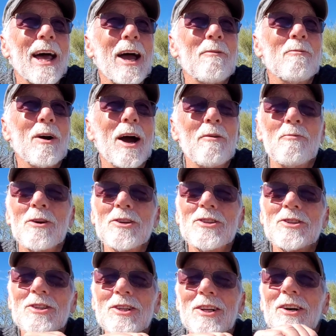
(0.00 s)
I
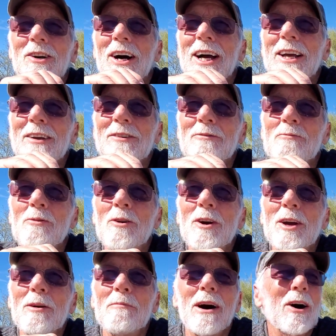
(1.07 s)
wish, I
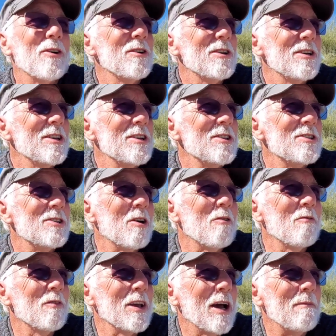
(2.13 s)
worry about
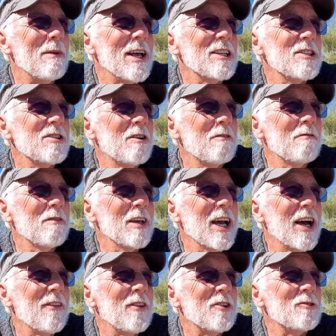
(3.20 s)
Sophie. I met Sophie
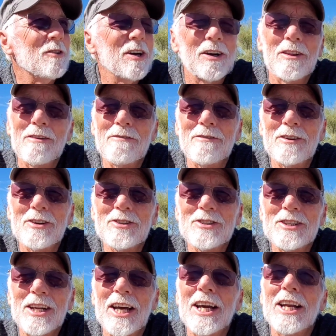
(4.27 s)
on the trail the
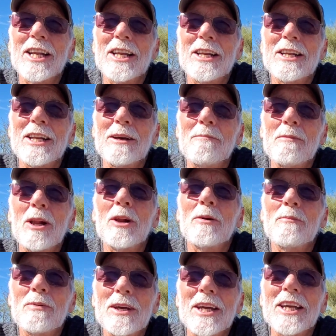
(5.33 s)
first night at Miller
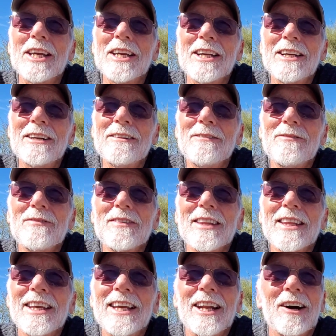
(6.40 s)
Peak.
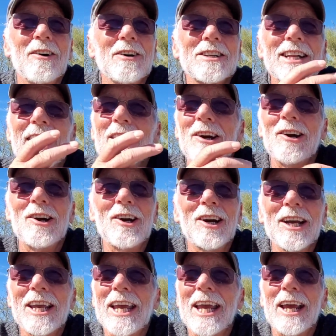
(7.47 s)
It was like a
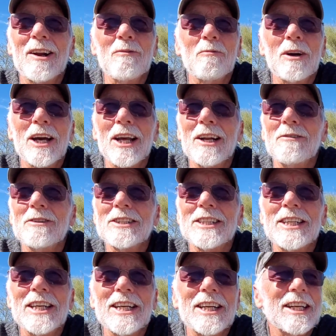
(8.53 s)
hurricane wind. It was
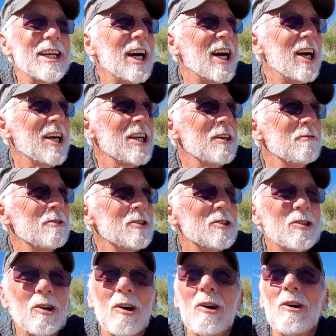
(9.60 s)
getting dark. It was
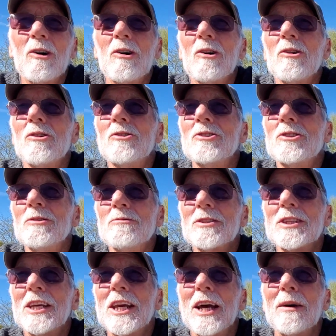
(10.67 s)
cold. She
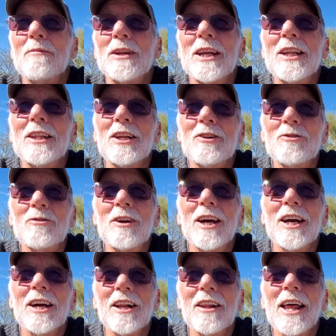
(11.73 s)
was camped in the
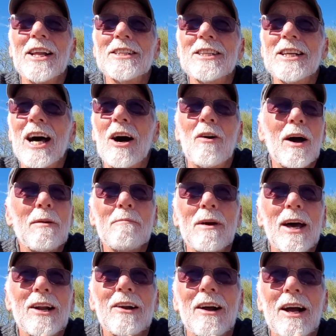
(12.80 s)
trail. That's how I
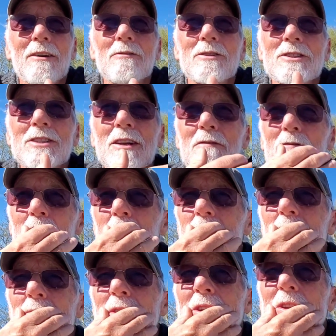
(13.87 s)
met her. I was
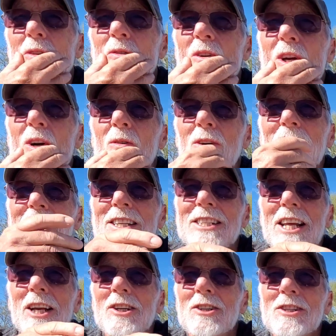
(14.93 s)
confused where the trail went because
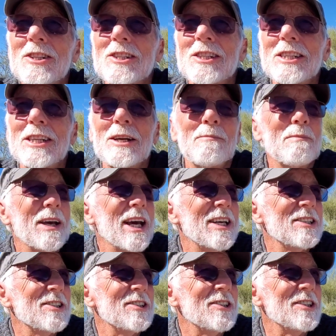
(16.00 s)
I couldn't see it
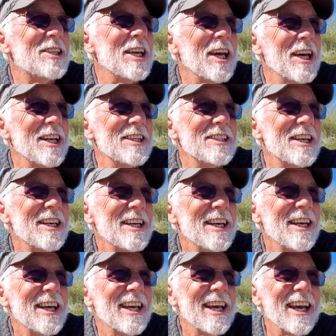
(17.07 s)
past her tent.
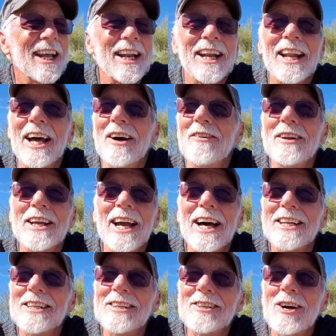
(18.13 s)
And I only
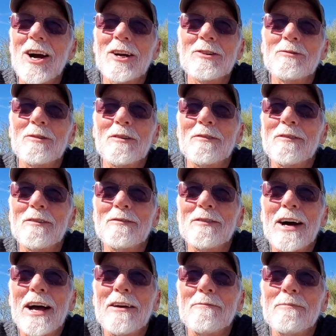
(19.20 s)
got to talk to her for
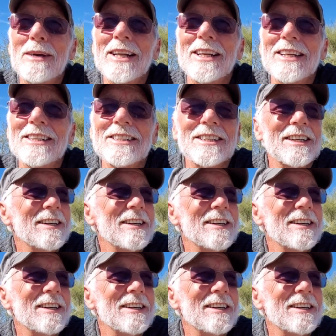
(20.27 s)
5 minutes.